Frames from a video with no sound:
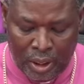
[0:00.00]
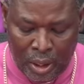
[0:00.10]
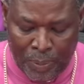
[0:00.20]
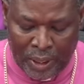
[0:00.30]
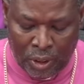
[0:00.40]

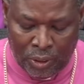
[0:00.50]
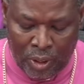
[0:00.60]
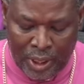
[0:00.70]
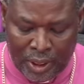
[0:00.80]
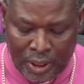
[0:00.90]
deepest
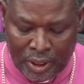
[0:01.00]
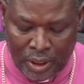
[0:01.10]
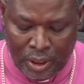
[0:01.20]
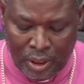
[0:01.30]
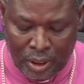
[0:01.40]

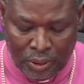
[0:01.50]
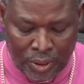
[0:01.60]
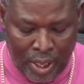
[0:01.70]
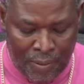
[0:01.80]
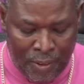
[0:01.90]
condolences
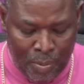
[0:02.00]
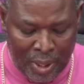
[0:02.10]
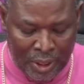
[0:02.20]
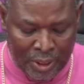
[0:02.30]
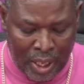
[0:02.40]
to their
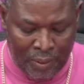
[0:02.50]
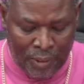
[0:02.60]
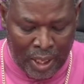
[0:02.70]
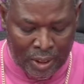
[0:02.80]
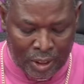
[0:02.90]
families
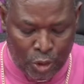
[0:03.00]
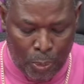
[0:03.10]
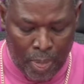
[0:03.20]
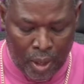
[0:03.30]
and friends.